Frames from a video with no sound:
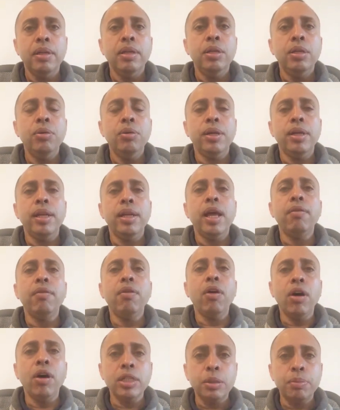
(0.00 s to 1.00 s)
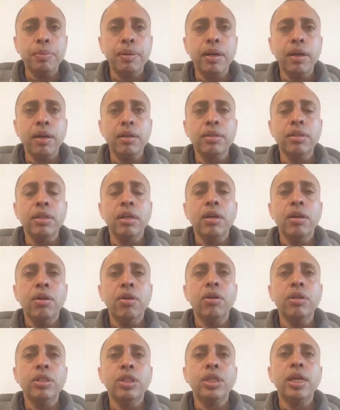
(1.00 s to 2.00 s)
You can have hospitals
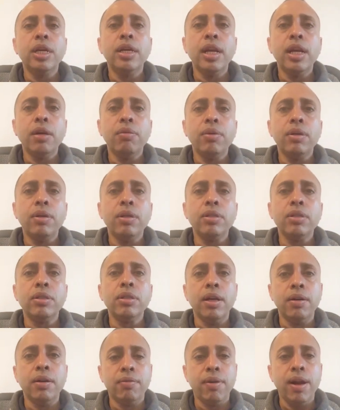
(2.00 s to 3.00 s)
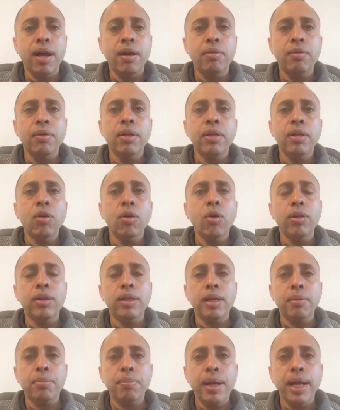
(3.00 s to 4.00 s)
launch care networks around all
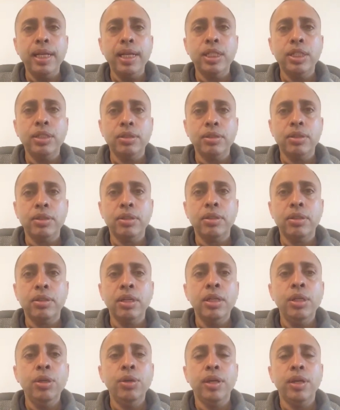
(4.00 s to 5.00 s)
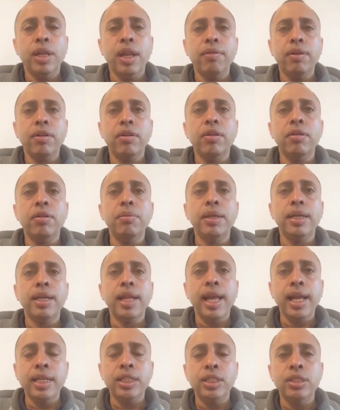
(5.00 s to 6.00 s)
their patients. You can have a government
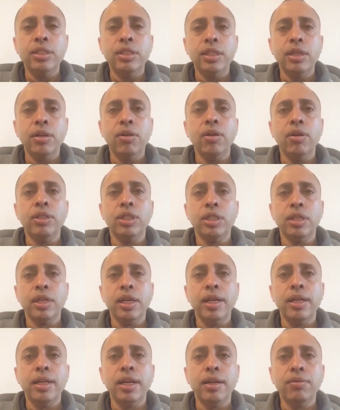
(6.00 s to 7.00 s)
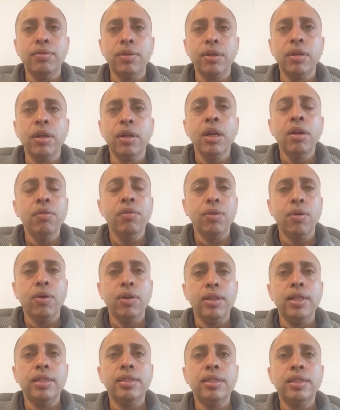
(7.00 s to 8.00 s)
agency launch a care network for all
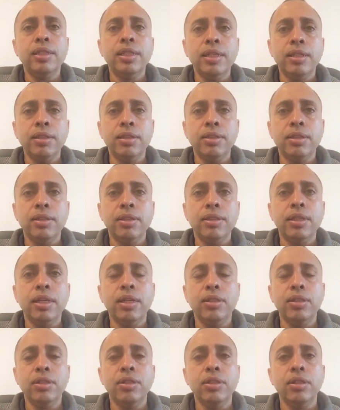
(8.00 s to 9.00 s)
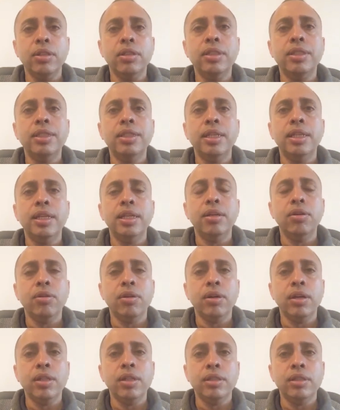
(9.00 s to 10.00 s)
their citizens in a certain city or
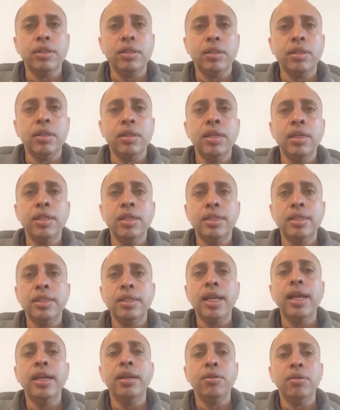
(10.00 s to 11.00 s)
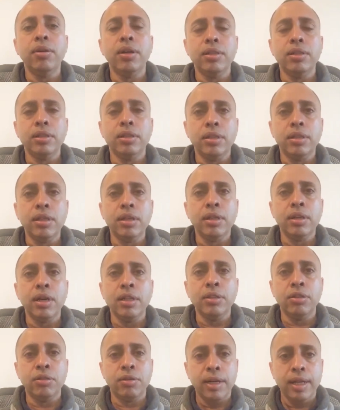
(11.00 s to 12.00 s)
in a certain state or in a certain
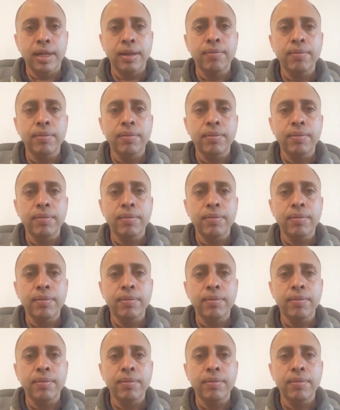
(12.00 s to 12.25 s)
country.